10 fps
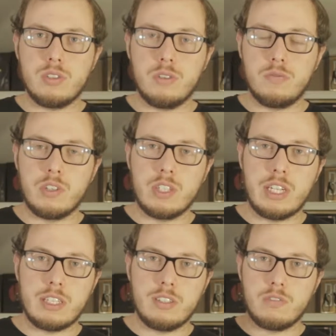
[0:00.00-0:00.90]
So for
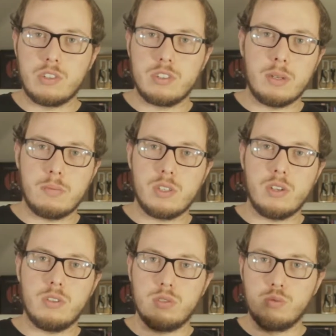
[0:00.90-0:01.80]
like the first
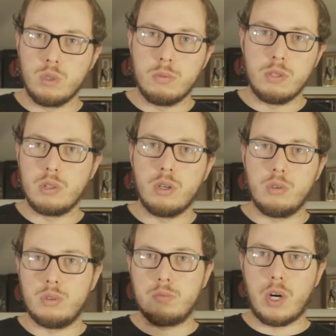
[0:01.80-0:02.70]
episode is Ruby
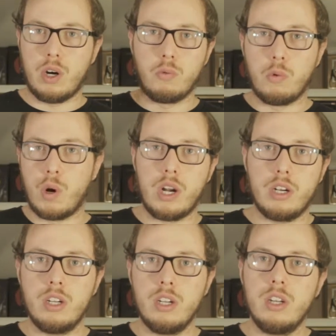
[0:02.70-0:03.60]
Rose Part 1,
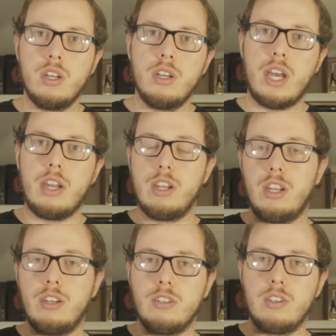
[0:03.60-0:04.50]
and then